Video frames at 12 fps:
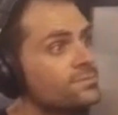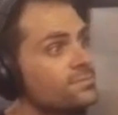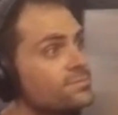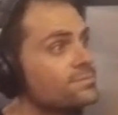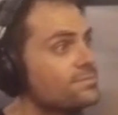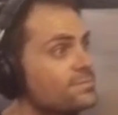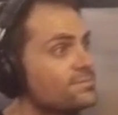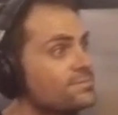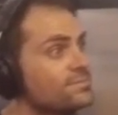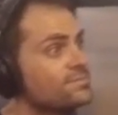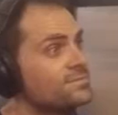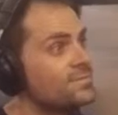That's a tough
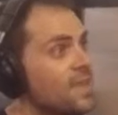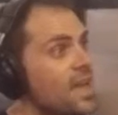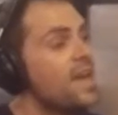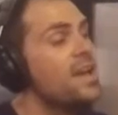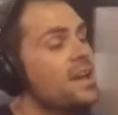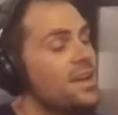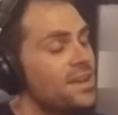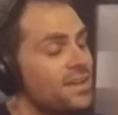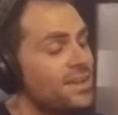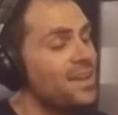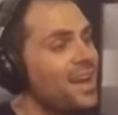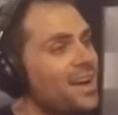one.
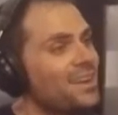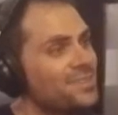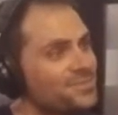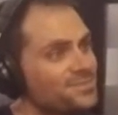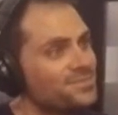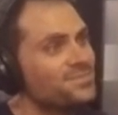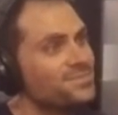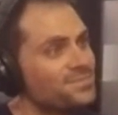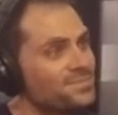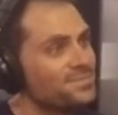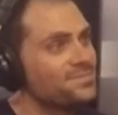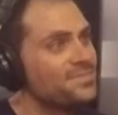Yeah. That's a tough one to take in.